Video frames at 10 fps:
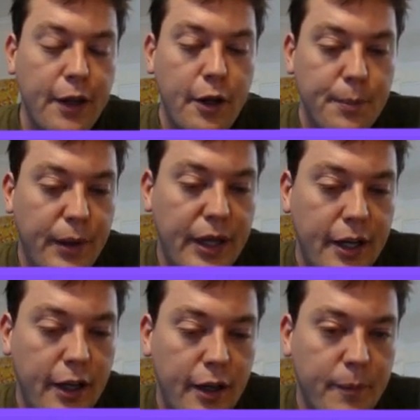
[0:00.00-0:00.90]
But
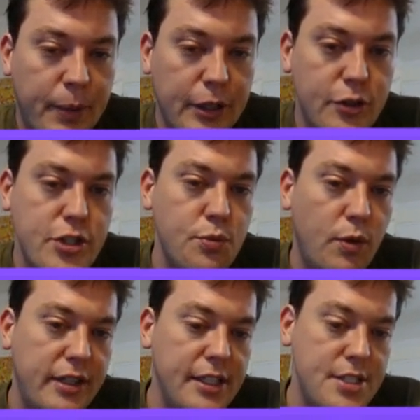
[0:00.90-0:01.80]
you just
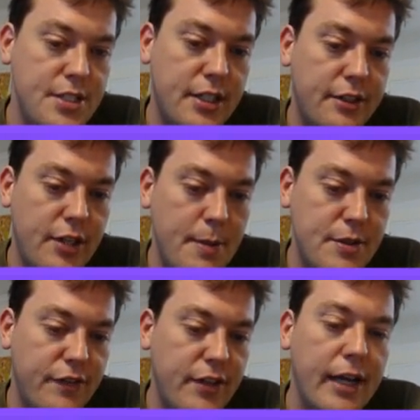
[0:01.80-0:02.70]
want these
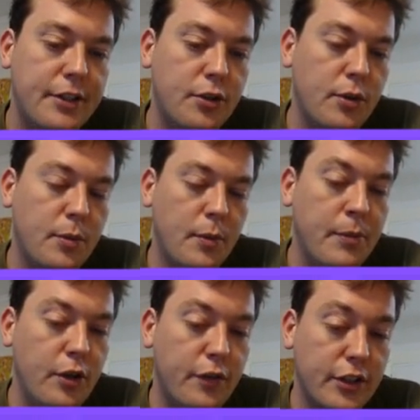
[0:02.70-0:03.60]
types of tactical
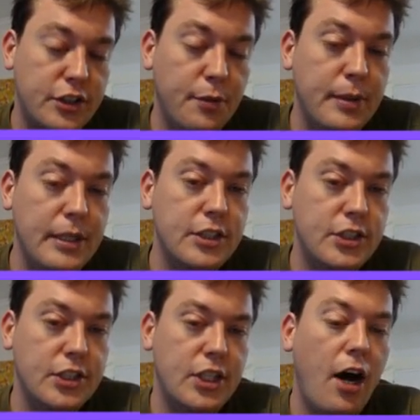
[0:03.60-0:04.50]
maneuvers to be
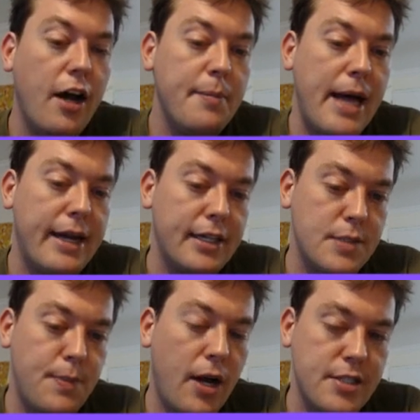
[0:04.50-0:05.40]
just as automatic
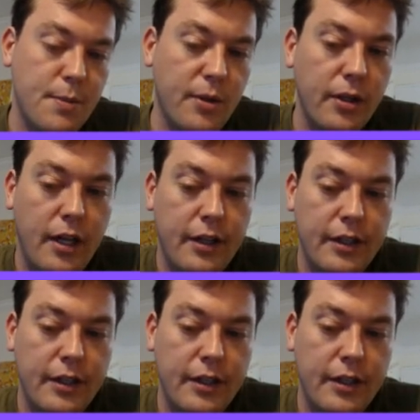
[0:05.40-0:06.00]
as possible.